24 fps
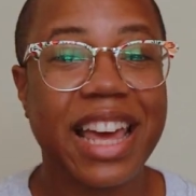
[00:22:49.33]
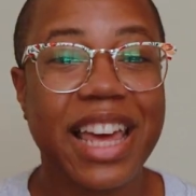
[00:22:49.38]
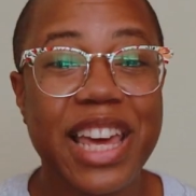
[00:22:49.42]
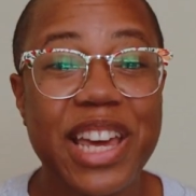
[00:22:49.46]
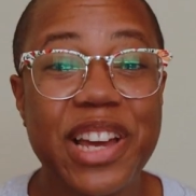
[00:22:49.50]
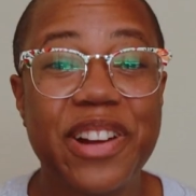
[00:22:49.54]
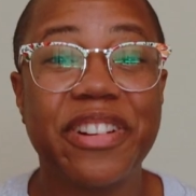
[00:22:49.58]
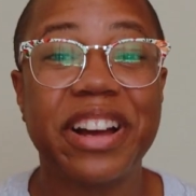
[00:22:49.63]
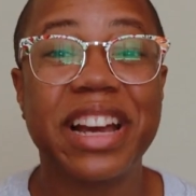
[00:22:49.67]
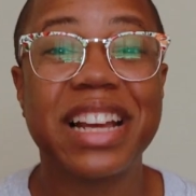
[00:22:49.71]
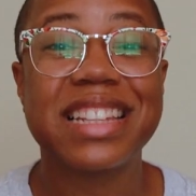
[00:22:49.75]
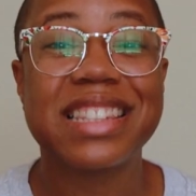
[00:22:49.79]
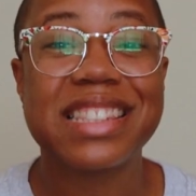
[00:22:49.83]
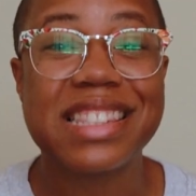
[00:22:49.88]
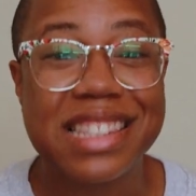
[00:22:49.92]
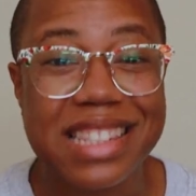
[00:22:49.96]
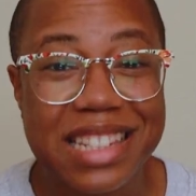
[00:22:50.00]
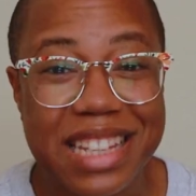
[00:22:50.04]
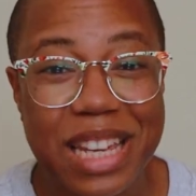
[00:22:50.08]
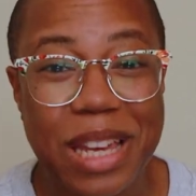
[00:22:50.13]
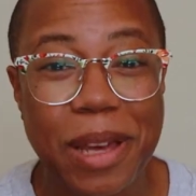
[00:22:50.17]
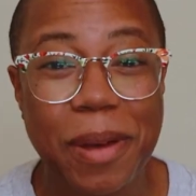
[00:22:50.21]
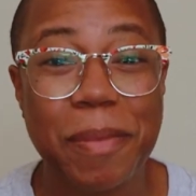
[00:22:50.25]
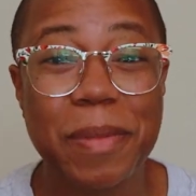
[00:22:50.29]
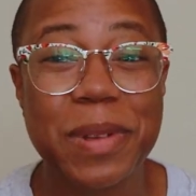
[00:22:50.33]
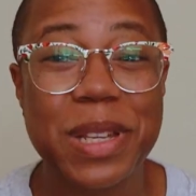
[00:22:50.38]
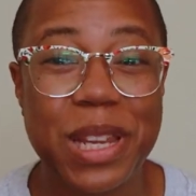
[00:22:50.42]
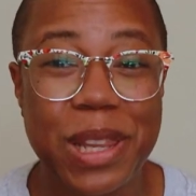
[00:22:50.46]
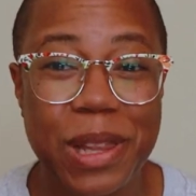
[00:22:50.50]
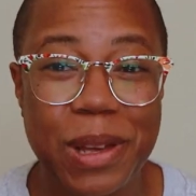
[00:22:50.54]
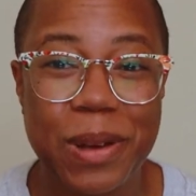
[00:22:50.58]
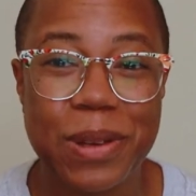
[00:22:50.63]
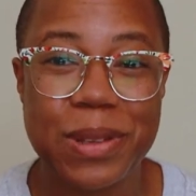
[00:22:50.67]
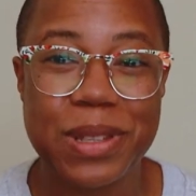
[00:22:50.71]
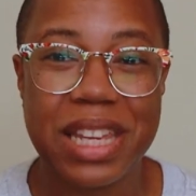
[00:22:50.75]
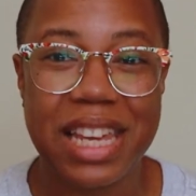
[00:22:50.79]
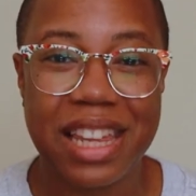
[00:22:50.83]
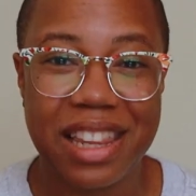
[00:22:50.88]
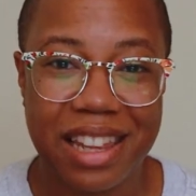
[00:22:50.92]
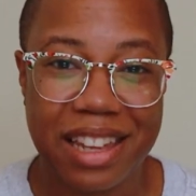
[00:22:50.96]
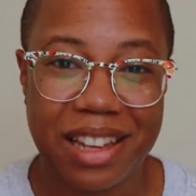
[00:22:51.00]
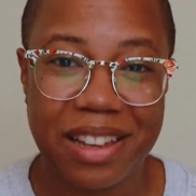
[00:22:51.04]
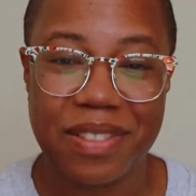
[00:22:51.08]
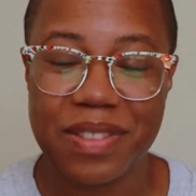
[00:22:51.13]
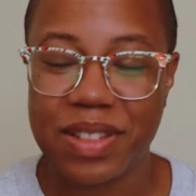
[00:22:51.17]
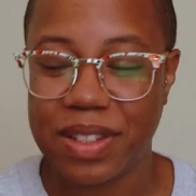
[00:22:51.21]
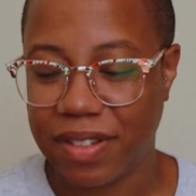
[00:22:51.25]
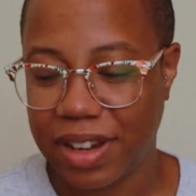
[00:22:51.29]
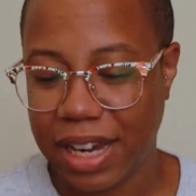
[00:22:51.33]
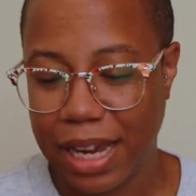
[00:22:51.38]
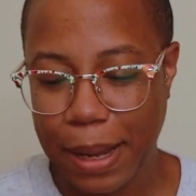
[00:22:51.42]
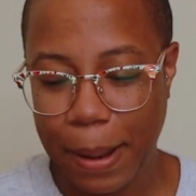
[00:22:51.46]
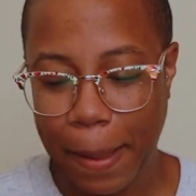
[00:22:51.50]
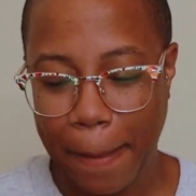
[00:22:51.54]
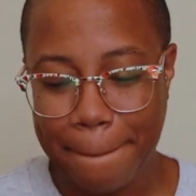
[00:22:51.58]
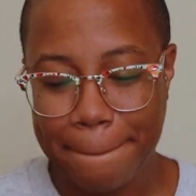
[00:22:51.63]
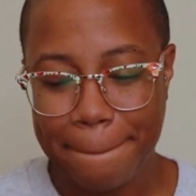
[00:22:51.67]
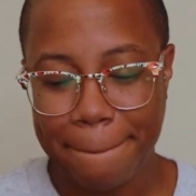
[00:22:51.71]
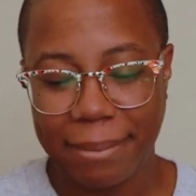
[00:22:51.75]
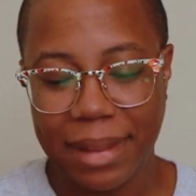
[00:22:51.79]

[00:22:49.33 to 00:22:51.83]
He grants sleep to those he loves, right?